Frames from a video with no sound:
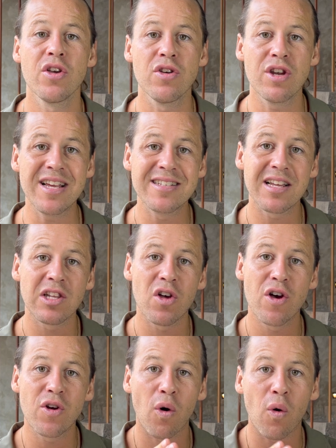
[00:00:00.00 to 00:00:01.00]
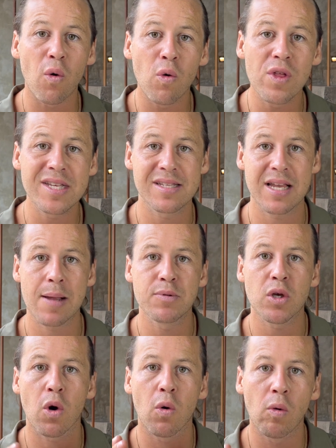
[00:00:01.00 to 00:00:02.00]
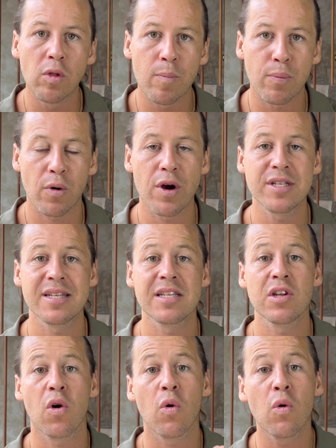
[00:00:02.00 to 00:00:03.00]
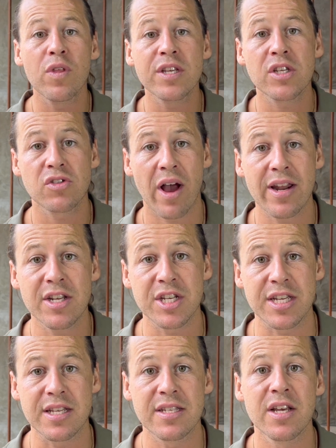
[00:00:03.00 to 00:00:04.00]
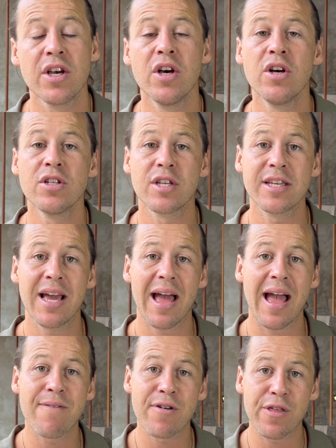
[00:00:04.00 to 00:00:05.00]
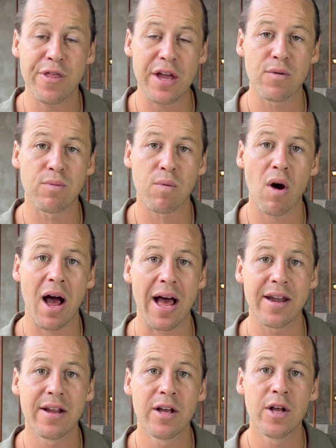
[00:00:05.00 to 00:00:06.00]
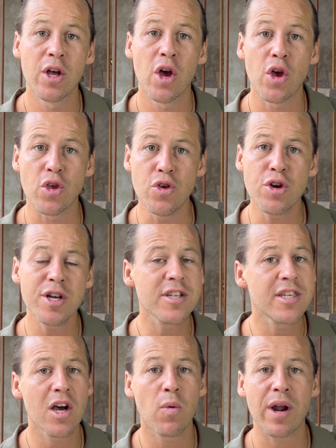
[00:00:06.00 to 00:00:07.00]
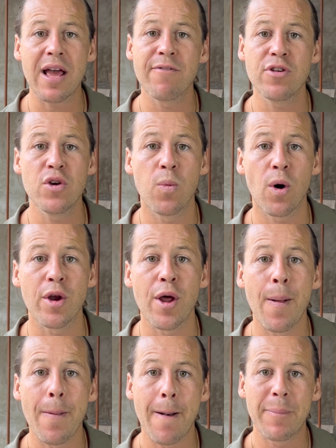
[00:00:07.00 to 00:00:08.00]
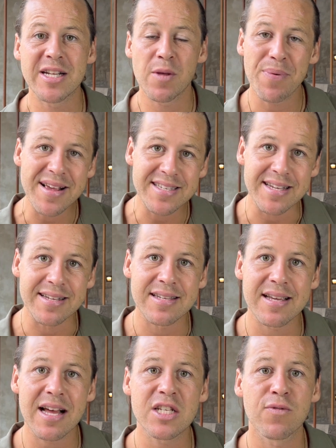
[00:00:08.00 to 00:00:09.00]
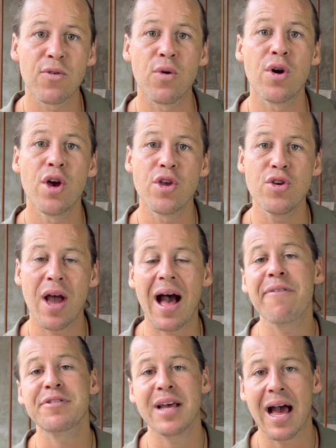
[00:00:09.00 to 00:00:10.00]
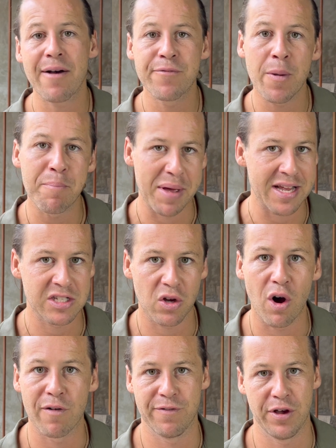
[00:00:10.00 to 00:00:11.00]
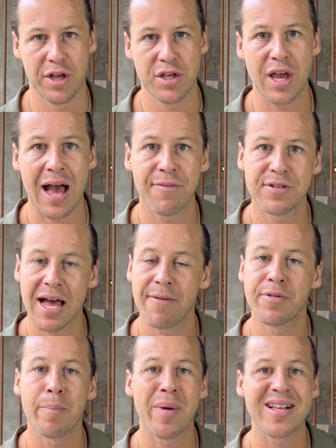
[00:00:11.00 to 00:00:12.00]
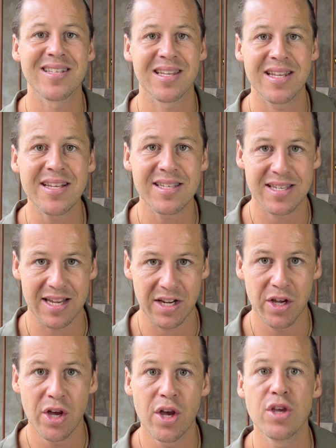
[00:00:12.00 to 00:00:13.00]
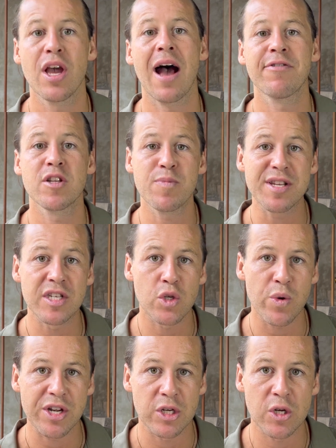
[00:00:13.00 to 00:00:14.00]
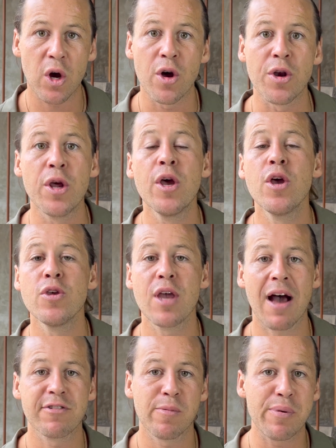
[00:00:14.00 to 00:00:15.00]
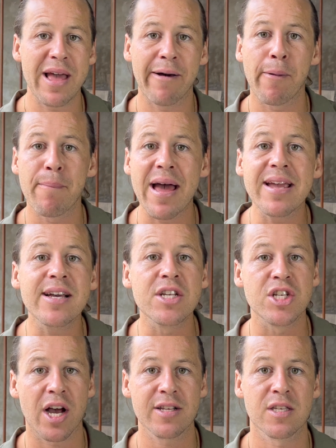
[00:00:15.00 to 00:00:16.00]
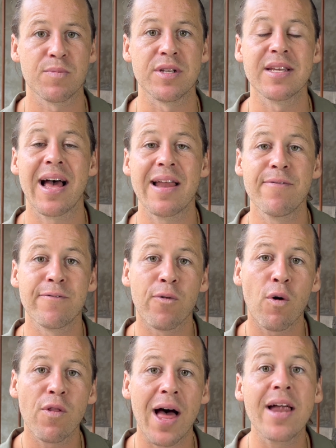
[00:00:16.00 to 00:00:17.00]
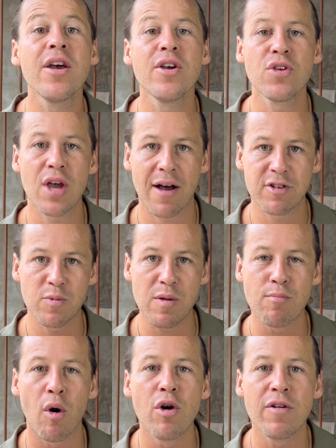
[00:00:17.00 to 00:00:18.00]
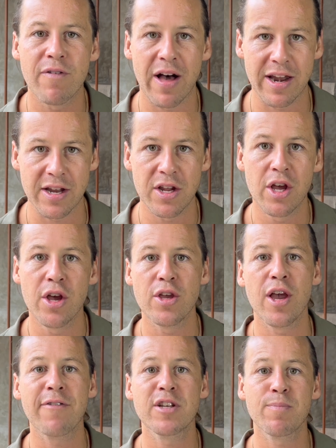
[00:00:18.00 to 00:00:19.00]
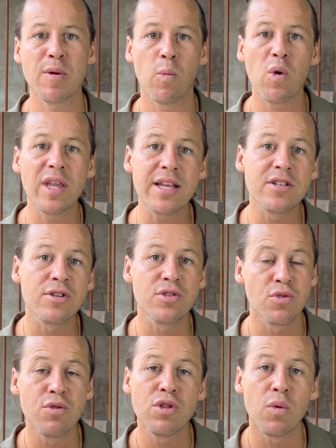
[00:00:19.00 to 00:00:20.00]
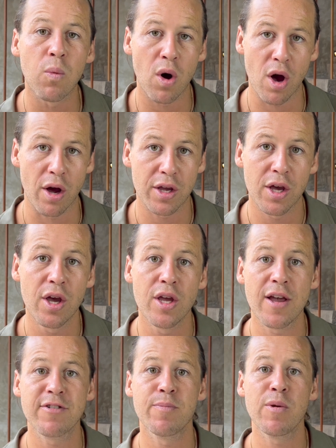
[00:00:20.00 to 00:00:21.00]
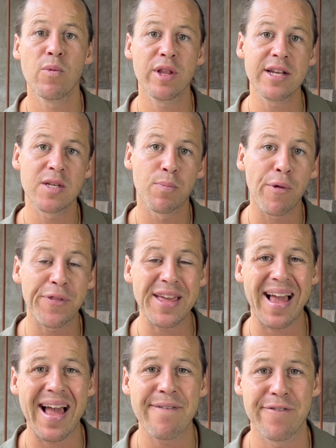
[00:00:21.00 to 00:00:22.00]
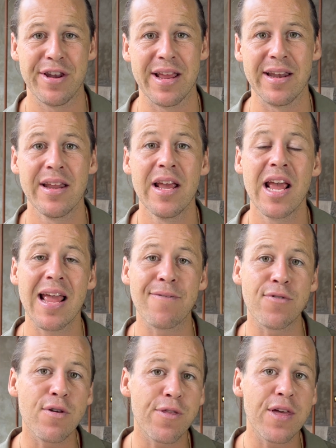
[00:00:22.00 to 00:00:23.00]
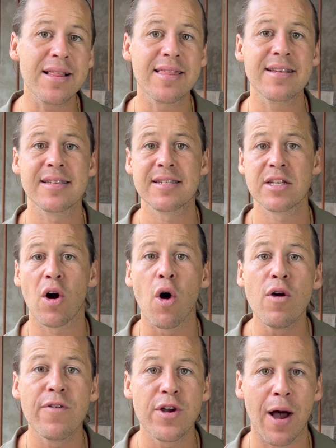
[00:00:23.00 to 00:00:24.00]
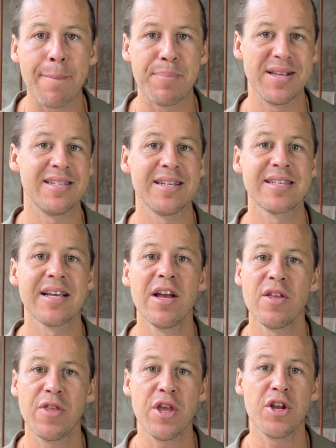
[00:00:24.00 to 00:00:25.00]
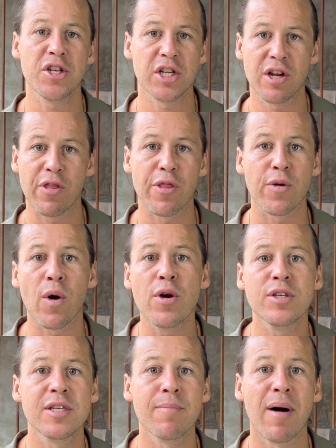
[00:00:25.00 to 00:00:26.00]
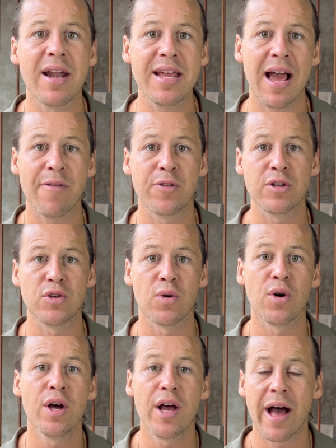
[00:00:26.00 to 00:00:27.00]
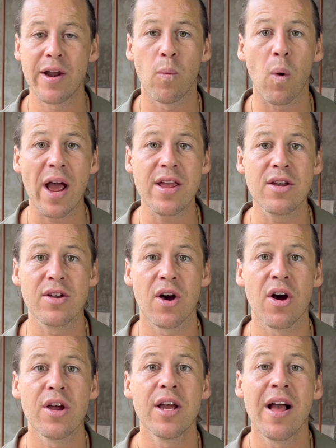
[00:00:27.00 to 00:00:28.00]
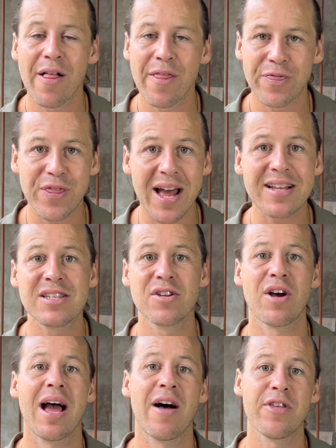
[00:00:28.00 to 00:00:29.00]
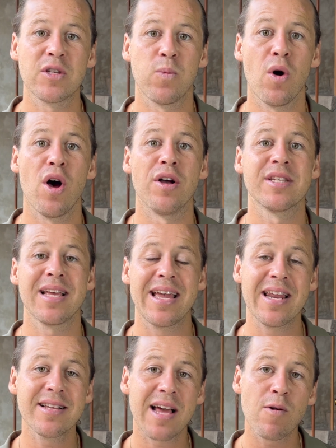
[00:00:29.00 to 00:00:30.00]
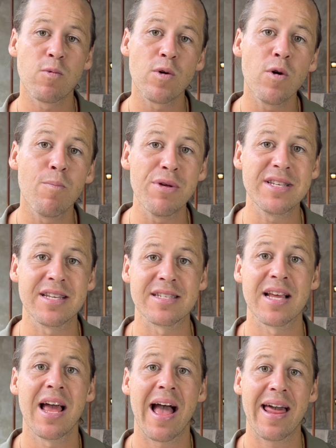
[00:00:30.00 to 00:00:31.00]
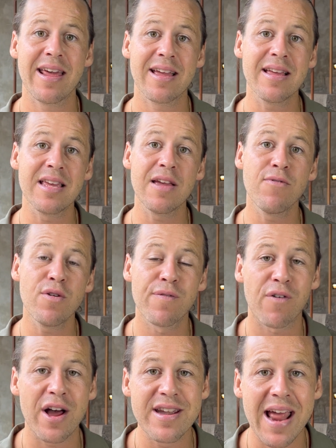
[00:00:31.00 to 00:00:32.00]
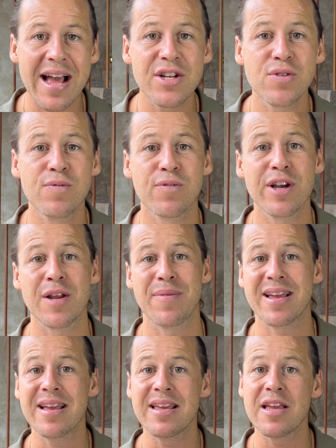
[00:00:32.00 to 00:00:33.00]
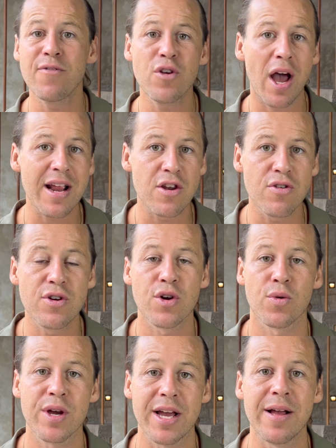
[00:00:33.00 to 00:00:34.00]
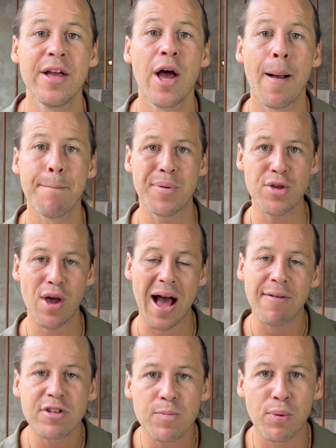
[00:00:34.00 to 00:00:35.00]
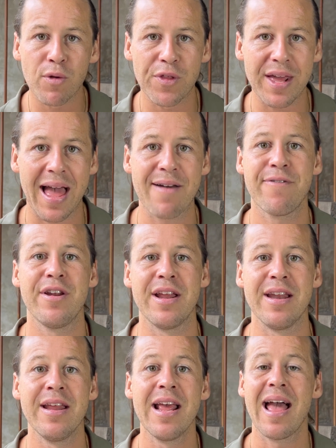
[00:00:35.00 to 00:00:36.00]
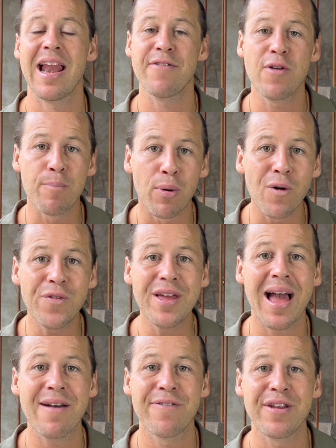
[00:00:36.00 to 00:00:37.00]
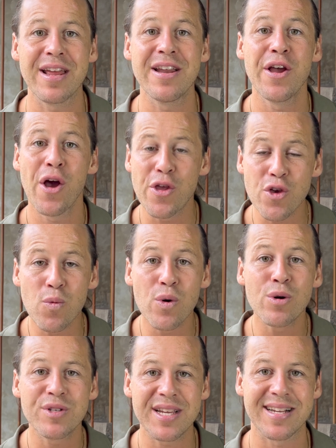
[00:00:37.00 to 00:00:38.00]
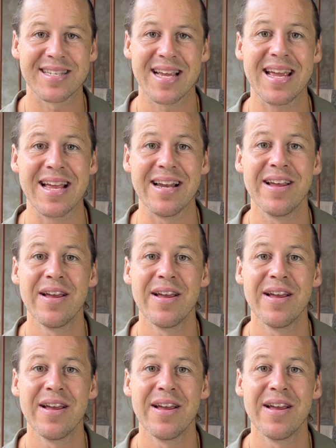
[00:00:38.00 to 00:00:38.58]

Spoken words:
you need to learn all the steps, all the process, and all the strategies to get everything right. You can sell whatever you want, but to be successful, you have to have the best offer. You have to have the best listing. You have to be switched on. You have to be able to make adjustments. And for that, you have to be motivated. You have to be willing to do the work. You have to be willing to put the effort in. If you think this is an overnight business, that you're just gonna throw some money at the door and away you go, that is not how this works. It is a real business and it can give you financial freedom. It can give you a new career, but you have to put the effort in. And if you put the effort in, you will succeed.